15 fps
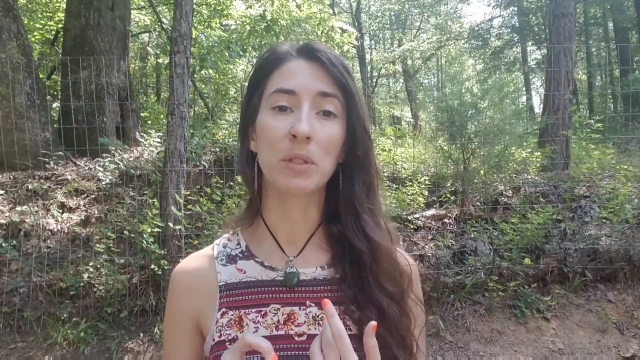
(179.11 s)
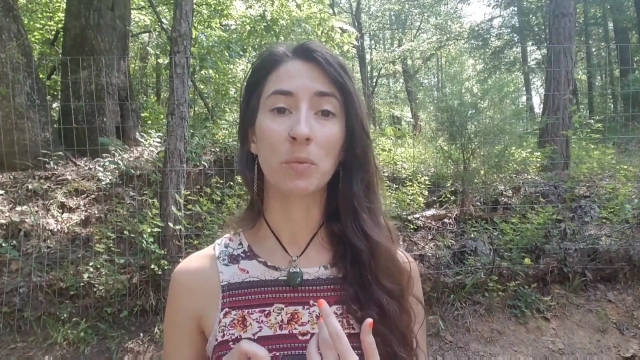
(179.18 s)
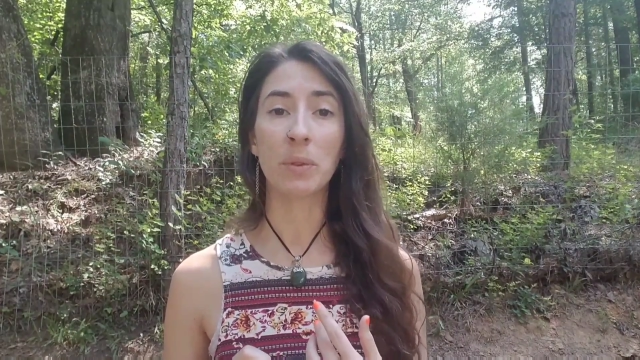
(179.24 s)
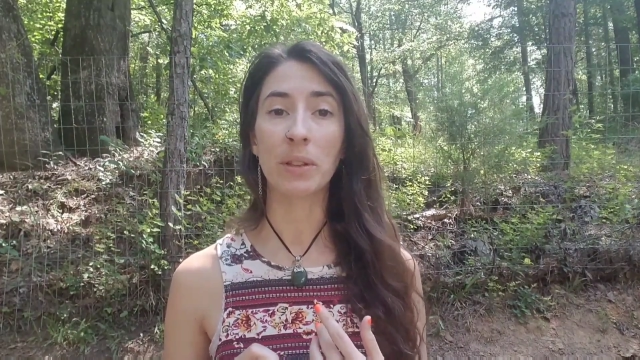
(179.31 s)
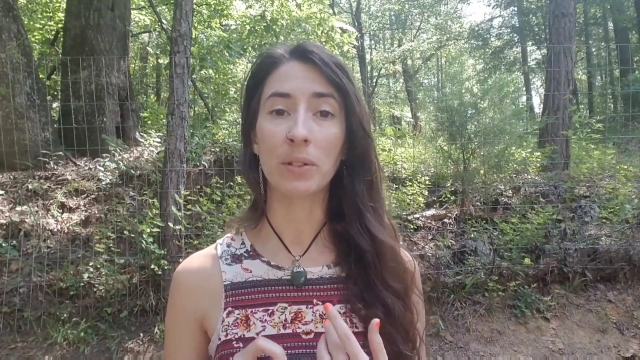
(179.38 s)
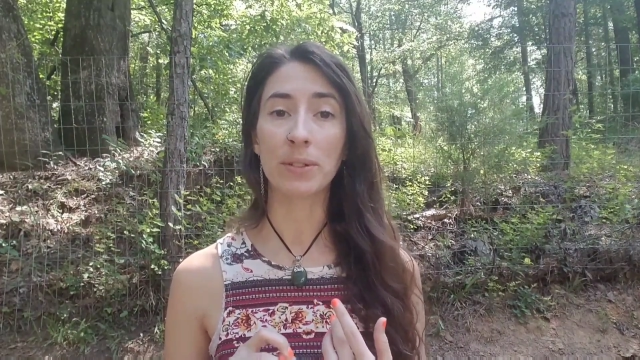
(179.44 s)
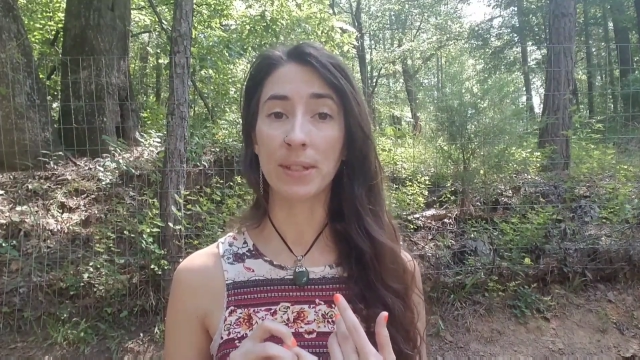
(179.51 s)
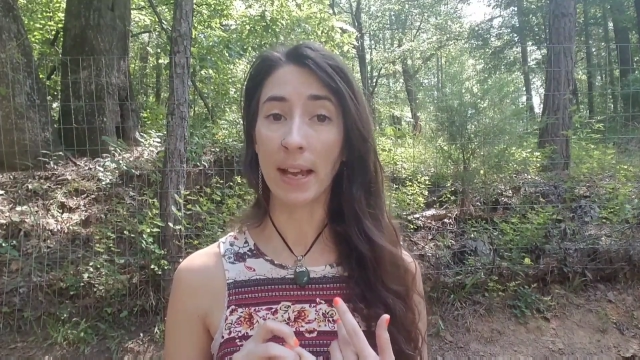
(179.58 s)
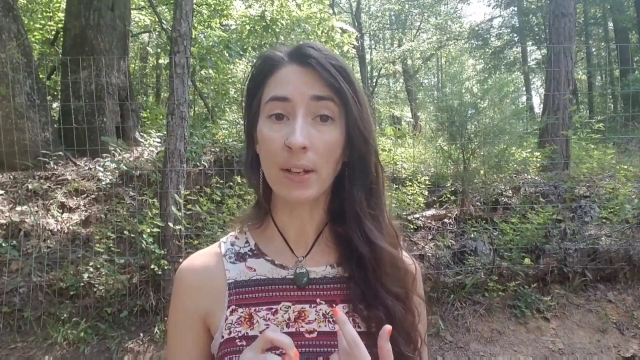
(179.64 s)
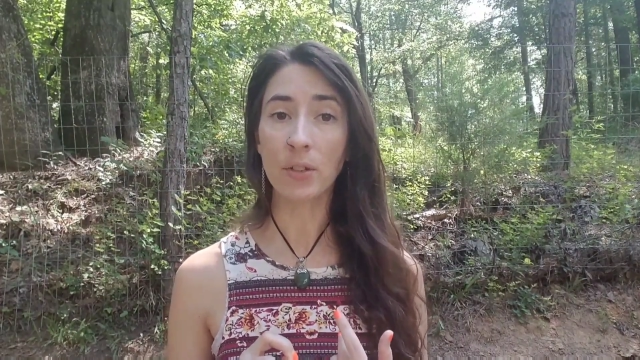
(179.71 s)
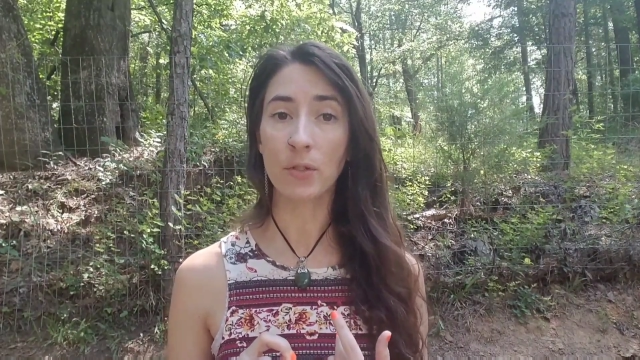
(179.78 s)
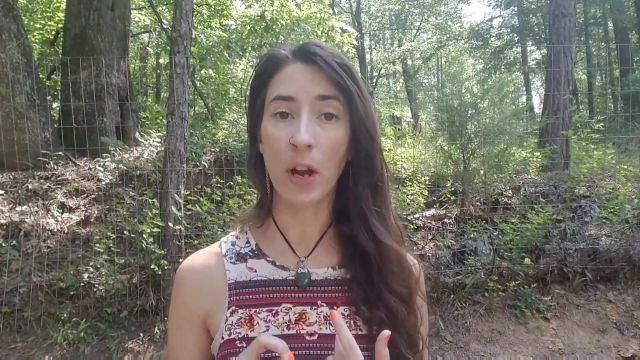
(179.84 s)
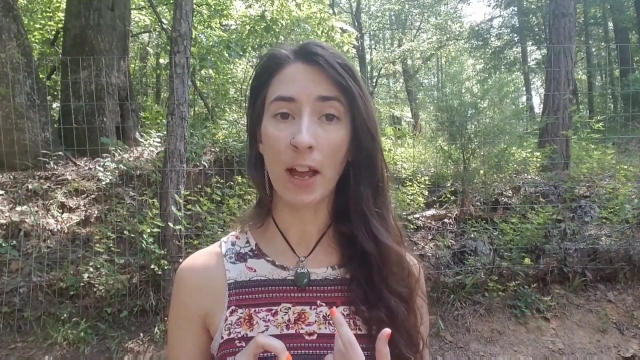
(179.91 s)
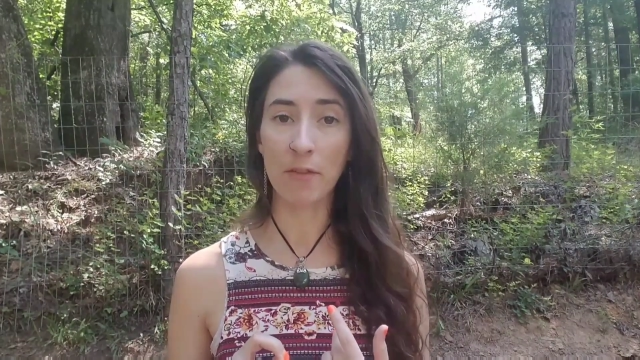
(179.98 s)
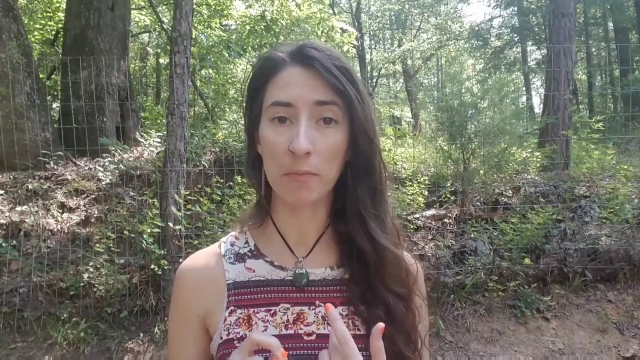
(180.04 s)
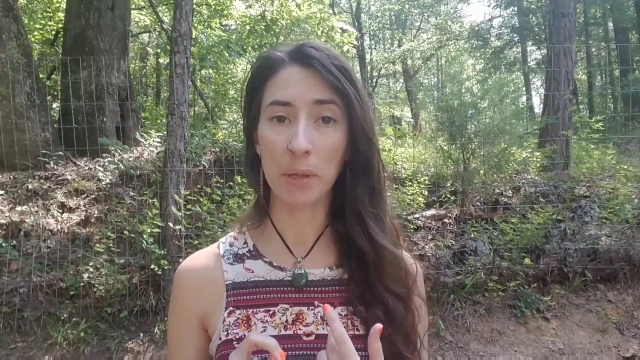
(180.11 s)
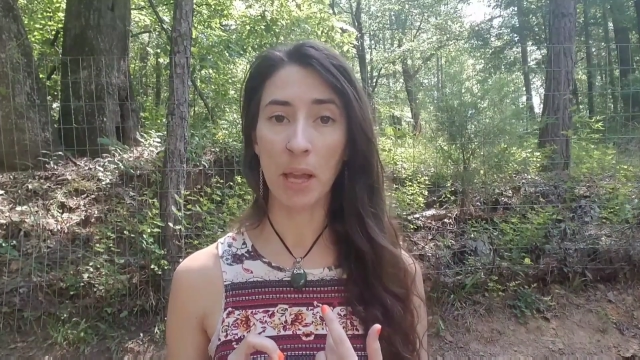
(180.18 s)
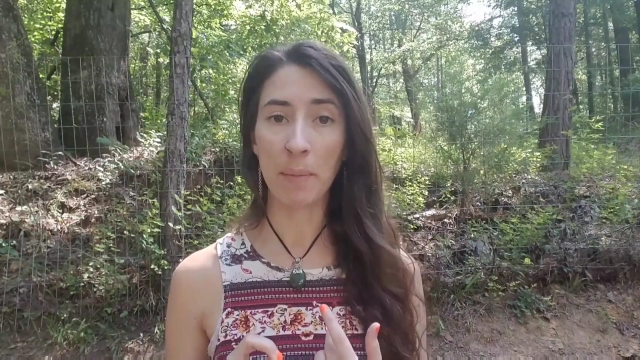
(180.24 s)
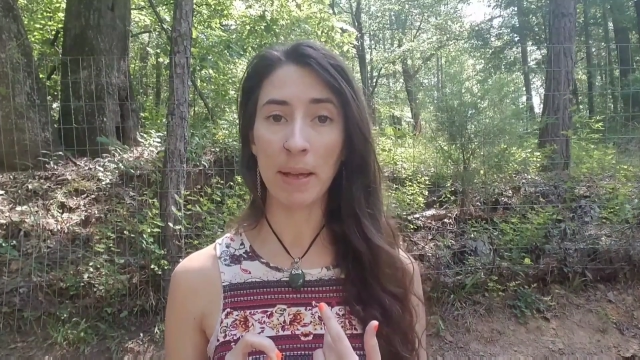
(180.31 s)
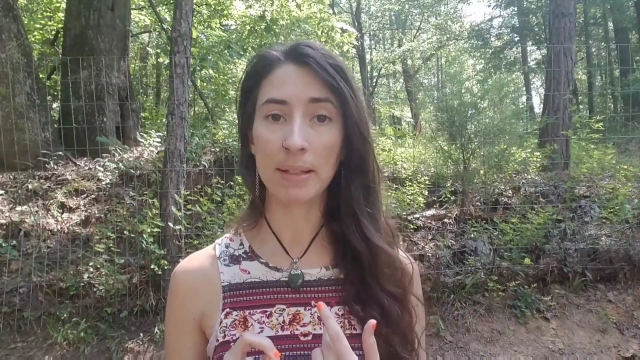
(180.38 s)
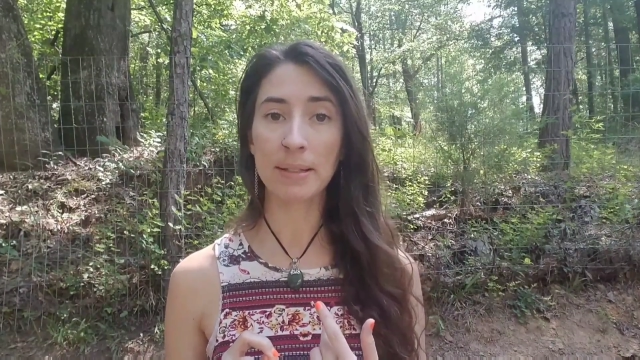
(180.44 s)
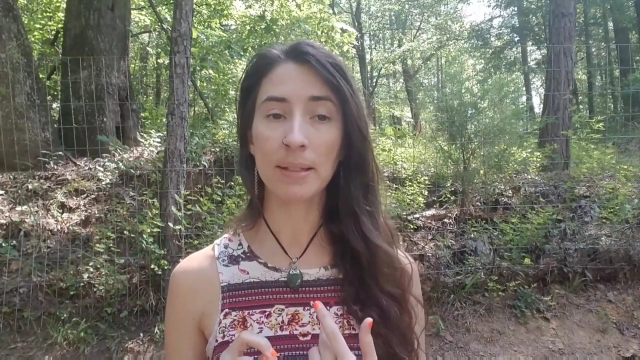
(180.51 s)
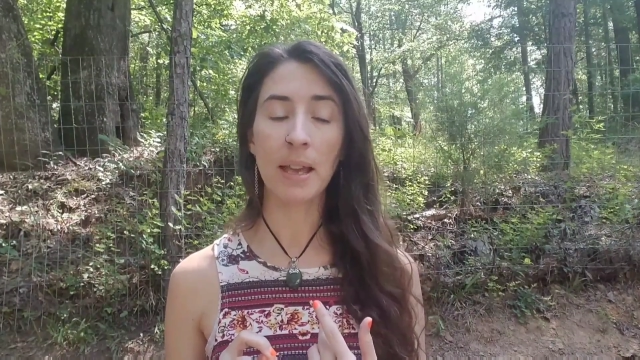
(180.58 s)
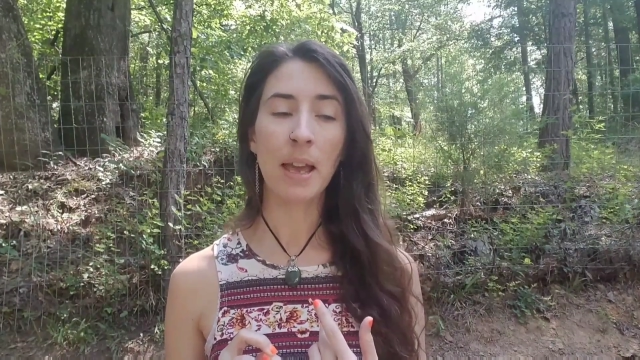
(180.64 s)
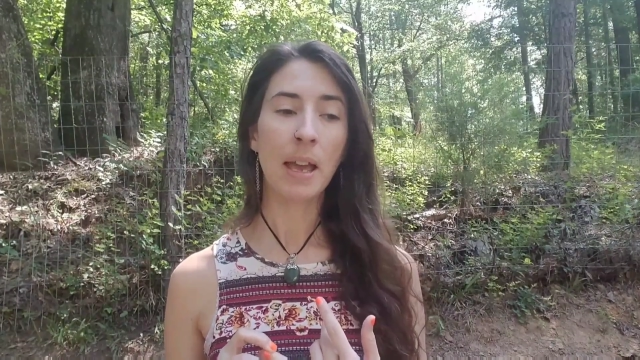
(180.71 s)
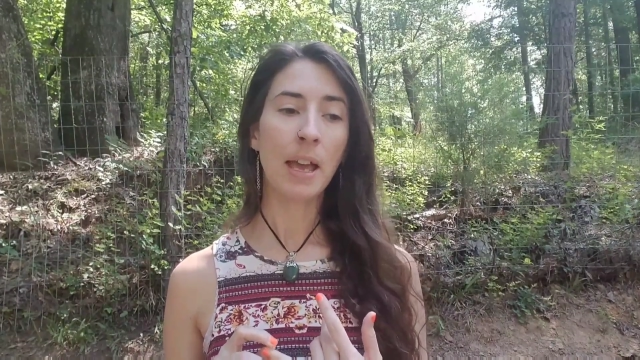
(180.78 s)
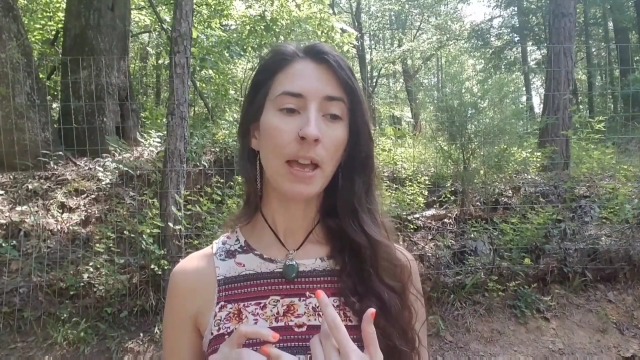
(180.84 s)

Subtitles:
is when their sex drive plummets.